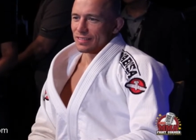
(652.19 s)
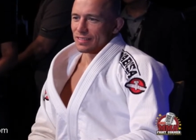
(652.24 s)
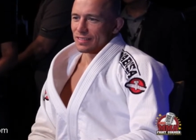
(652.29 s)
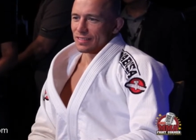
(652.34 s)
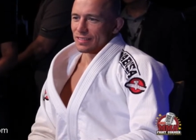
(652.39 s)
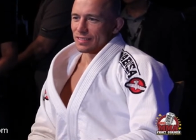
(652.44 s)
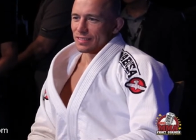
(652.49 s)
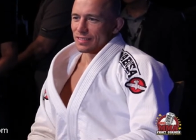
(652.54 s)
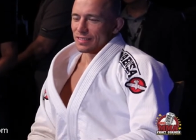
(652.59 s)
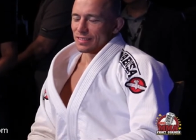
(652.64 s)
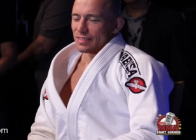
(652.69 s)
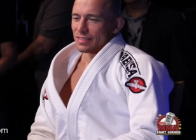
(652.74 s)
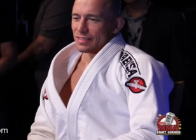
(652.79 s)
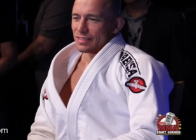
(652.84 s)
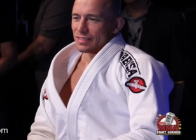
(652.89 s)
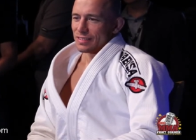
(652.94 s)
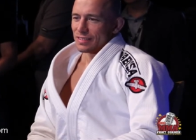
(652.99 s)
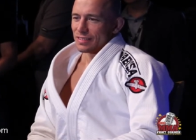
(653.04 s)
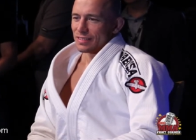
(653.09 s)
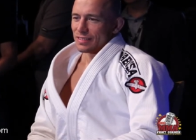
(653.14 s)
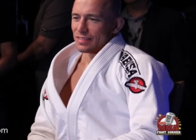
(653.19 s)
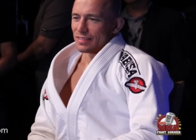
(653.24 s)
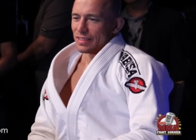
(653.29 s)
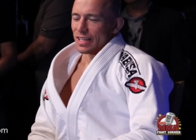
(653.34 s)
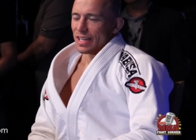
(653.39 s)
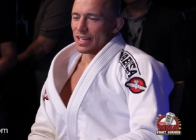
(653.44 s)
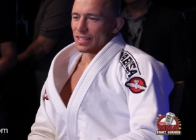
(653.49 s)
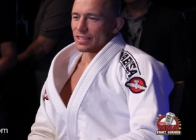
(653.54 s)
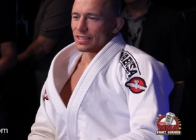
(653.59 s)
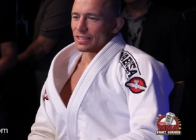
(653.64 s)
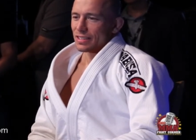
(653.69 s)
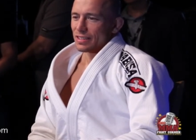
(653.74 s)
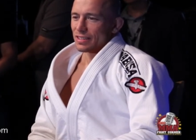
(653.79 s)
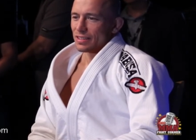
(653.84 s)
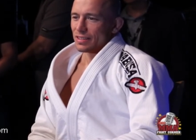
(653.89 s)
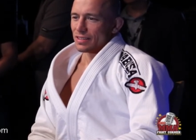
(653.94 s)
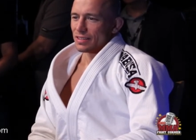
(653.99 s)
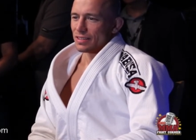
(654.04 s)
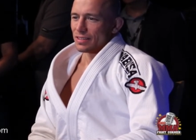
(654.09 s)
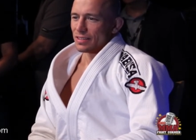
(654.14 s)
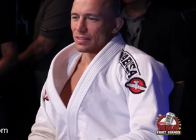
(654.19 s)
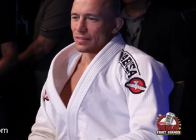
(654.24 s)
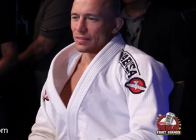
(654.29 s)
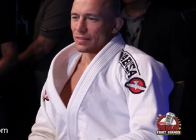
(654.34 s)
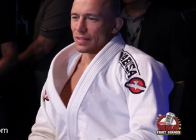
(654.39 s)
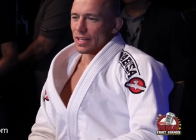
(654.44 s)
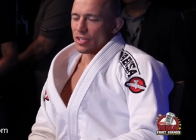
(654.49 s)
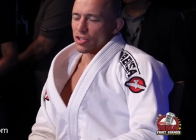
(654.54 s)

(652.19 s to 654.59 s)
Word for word: guy that's going to finally yes. be able to take you out.